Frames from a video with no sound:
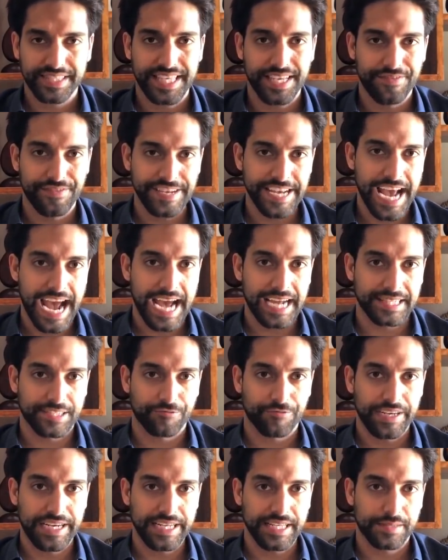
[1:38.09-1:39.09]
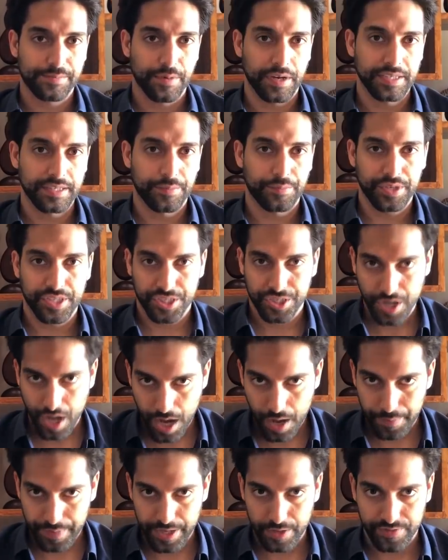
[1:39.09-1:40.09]
T V ads released by the British
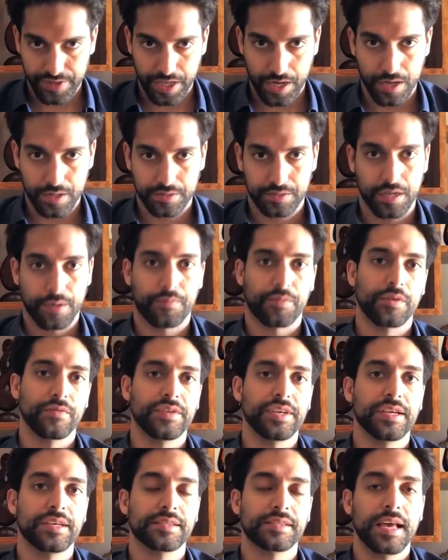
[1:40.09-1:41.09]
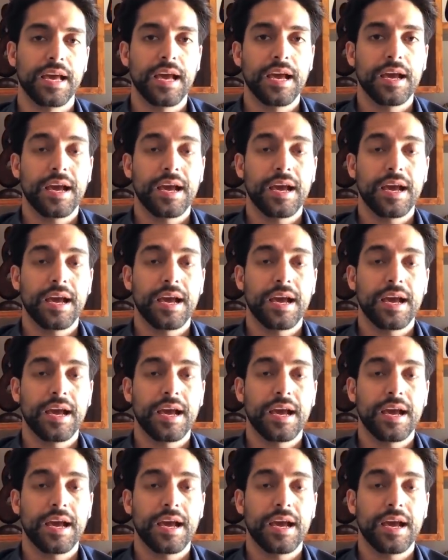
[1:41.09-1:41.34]
Army over the last couple of years